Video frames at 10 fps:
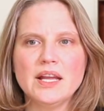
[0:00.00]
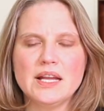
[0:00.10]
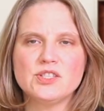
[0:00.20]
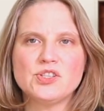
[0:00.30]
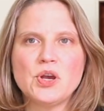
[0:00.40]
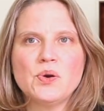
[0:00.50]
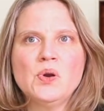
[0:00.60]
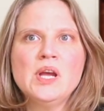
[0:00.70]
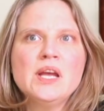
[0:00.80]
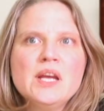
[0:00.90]
And
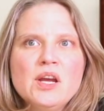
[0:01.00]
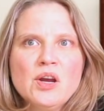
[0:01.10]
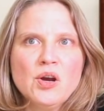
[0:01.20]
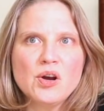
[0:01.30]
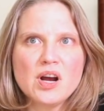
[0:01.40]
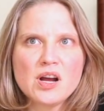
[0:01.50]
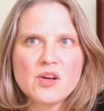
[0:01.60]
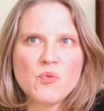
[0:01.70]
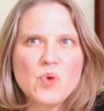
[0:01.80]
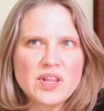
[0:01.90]
so
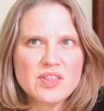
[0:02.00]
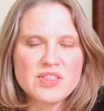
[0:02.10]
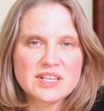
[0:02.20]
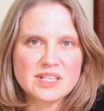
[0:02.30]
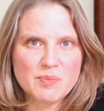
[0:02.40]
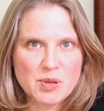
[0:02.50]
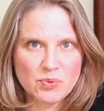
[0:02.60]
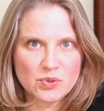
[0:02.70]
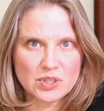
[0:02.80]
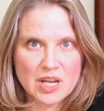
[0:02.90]
uh, one of the things that
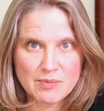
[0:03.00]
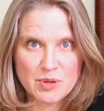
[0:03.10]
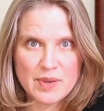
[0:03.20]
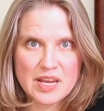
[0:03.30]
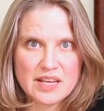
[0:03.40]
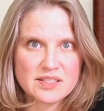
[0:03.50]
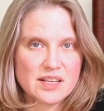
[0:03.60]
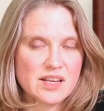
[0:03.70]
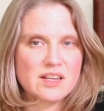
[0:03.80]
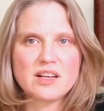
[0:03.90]
people come to me as
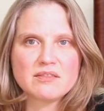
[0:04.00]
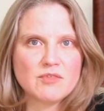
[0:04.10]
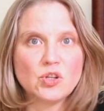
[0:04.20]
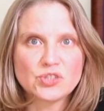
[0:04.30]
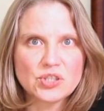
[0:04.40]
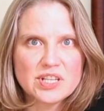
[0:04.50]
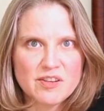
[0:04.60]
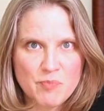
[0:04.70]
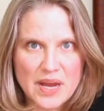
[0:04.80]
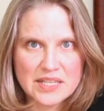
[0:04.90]
a
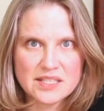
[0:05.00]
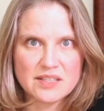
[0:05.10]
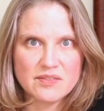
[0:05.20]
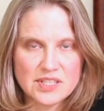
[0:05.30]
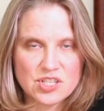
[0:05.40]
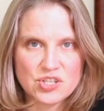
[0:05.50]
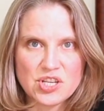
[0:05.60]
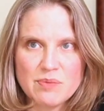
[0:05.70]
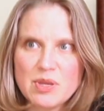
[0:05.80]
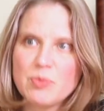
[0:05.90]
alternative medicine physician,